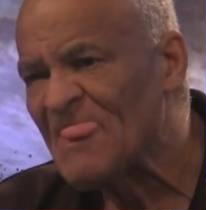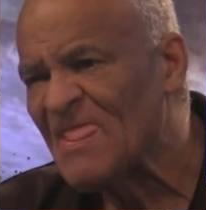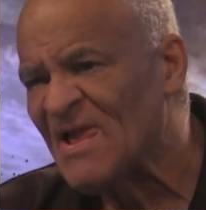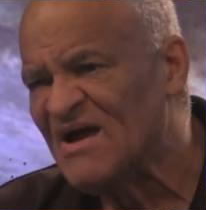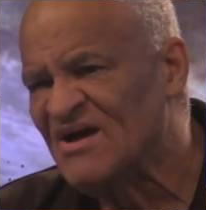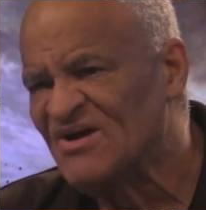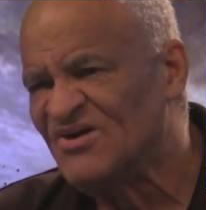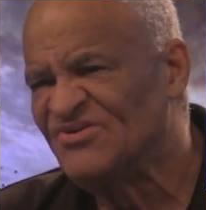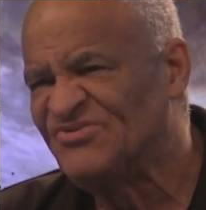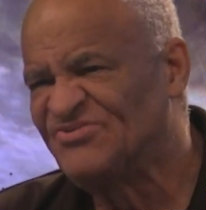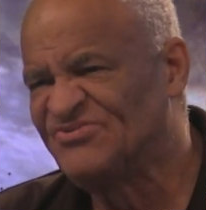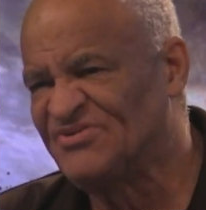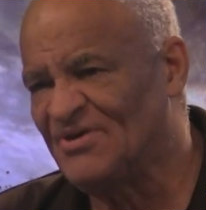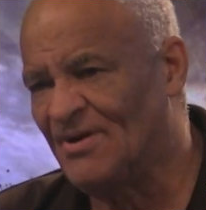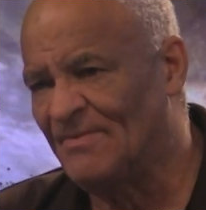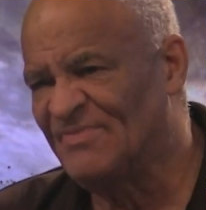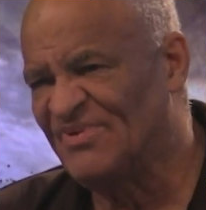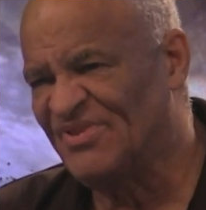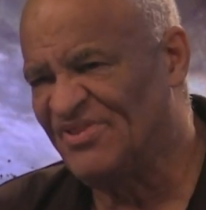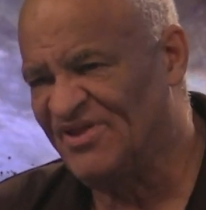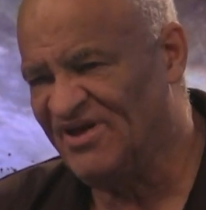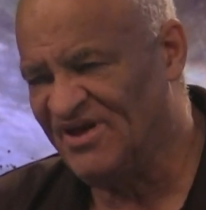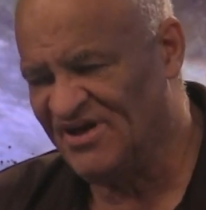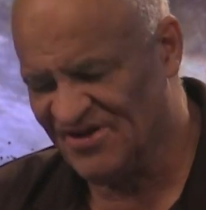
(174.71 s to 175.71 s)
Some of
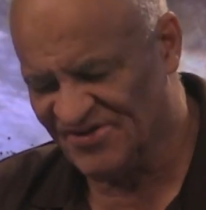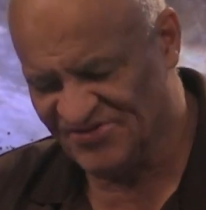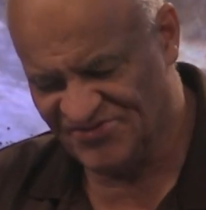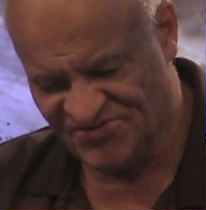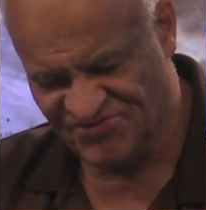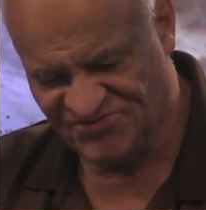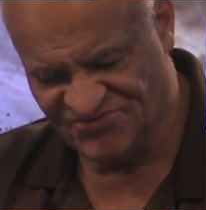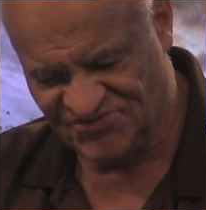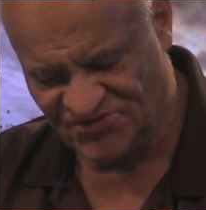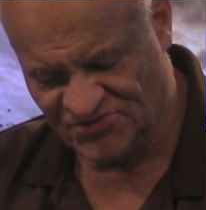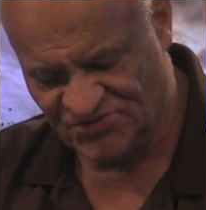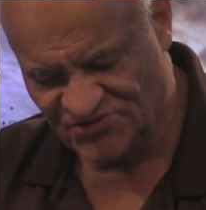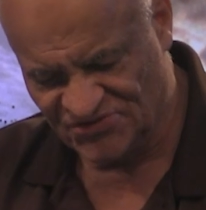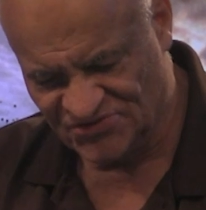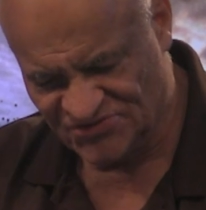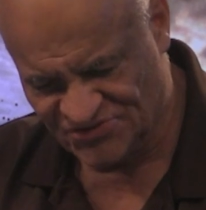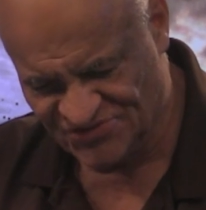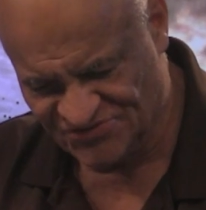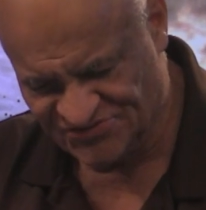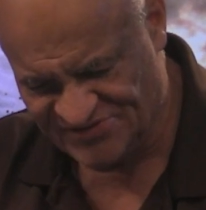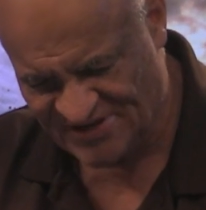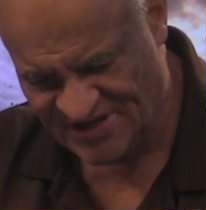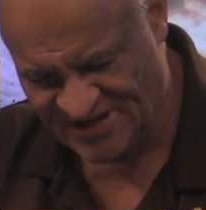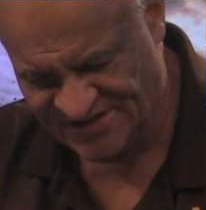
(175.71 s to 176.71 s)
the other schools,
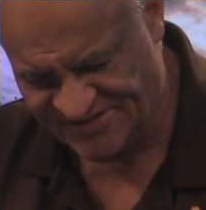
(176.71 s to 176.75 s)
like